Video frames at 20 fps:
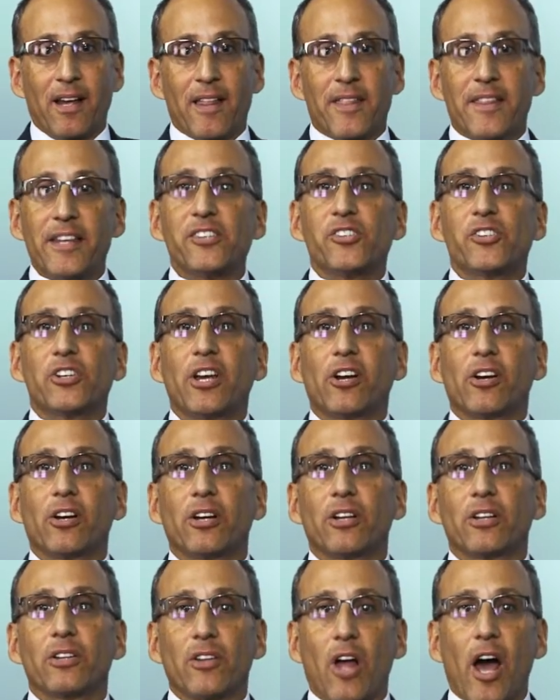This year,
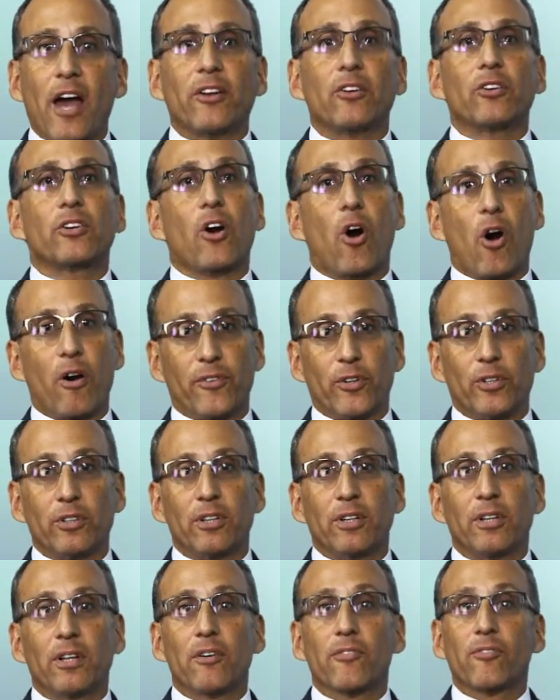Lionel Kowal
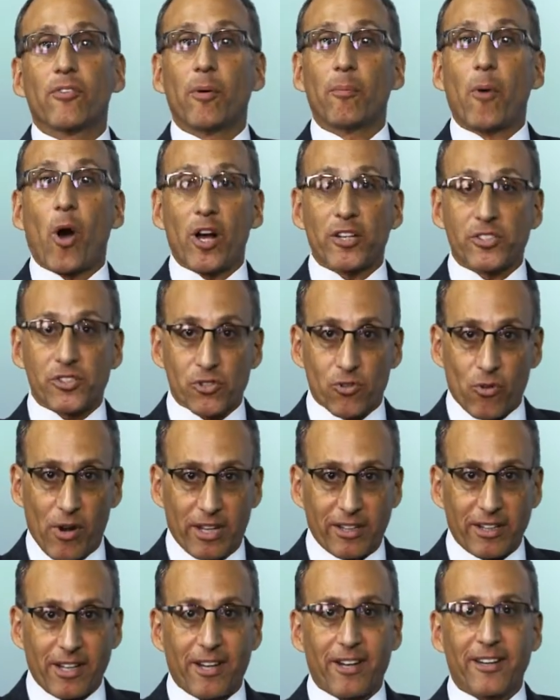from
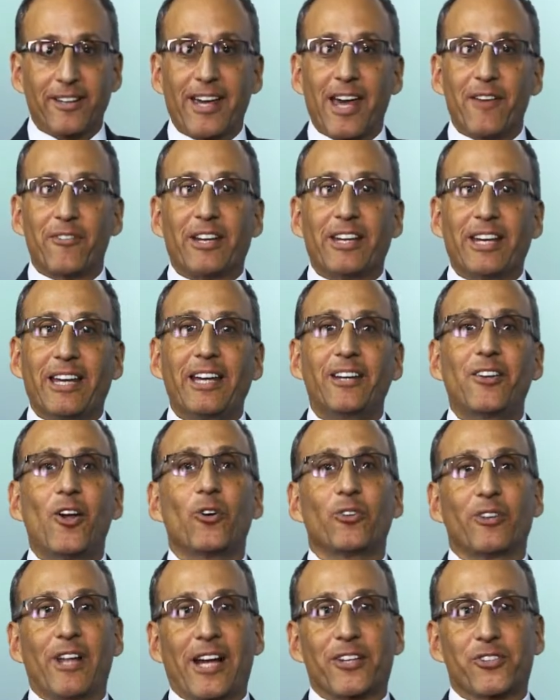Australia gave a
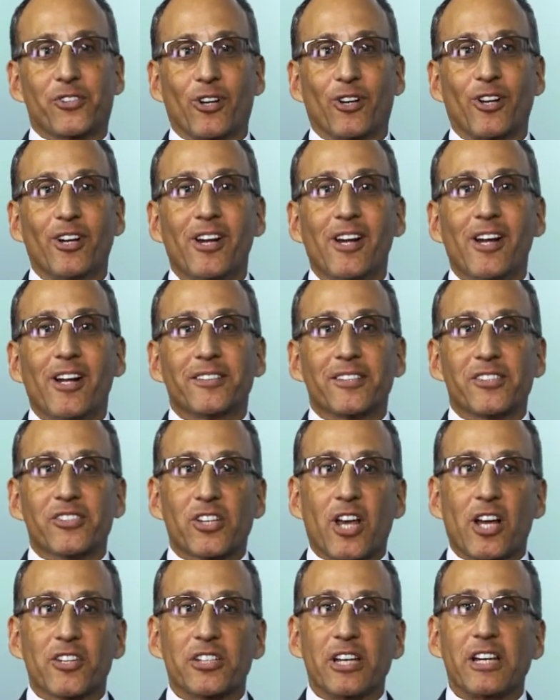keynote lecture
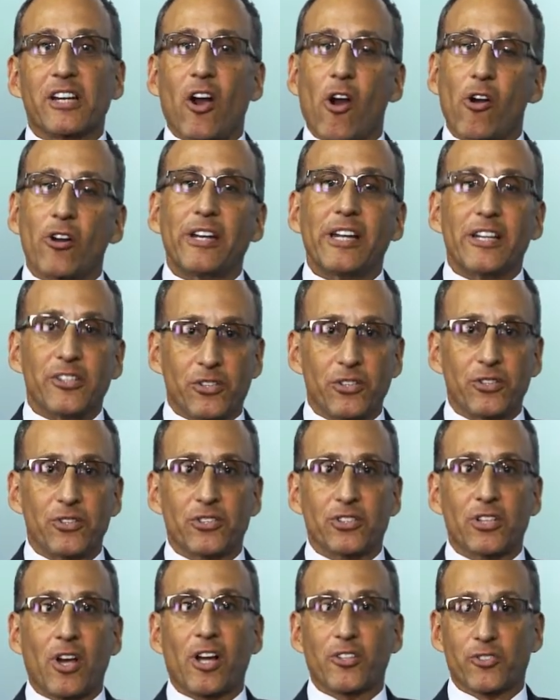discussing current
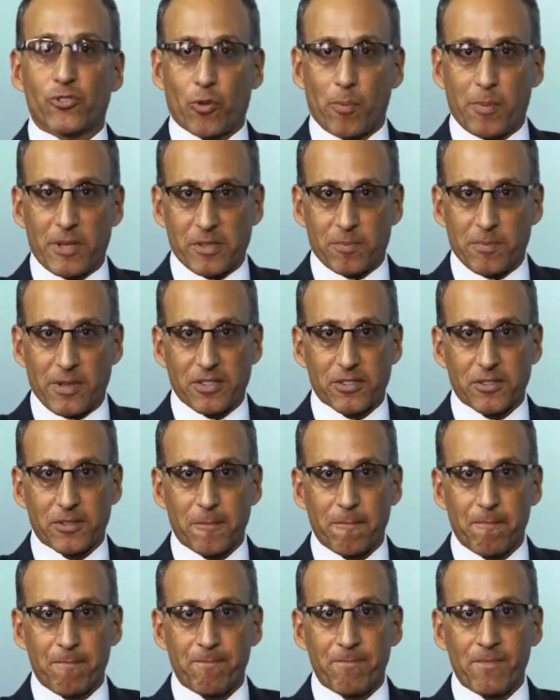issues on strabismus.
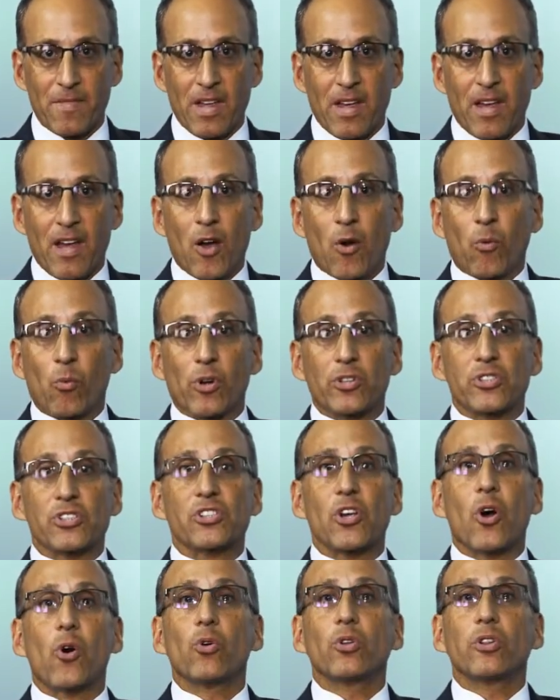We're
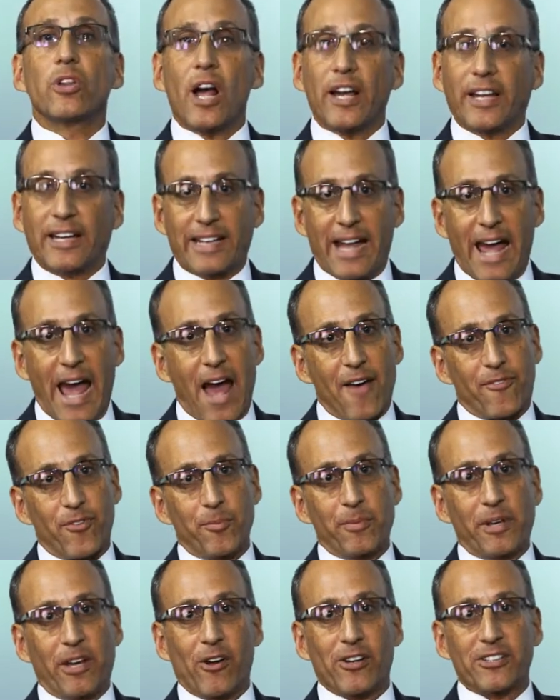so lucky to have him
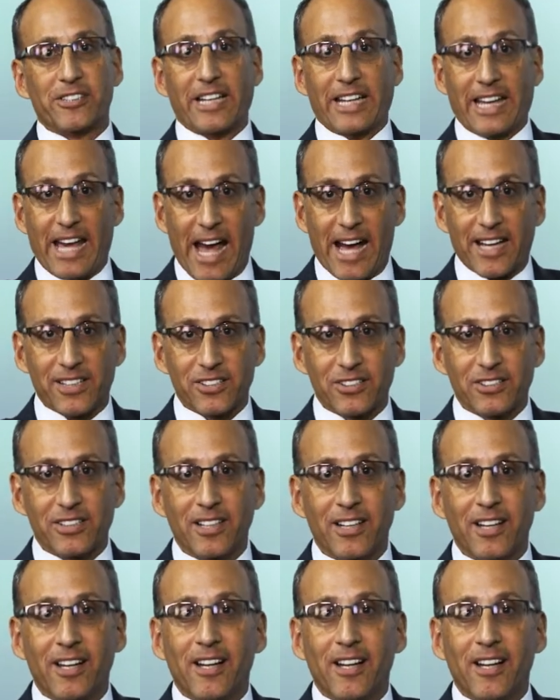here as a guest.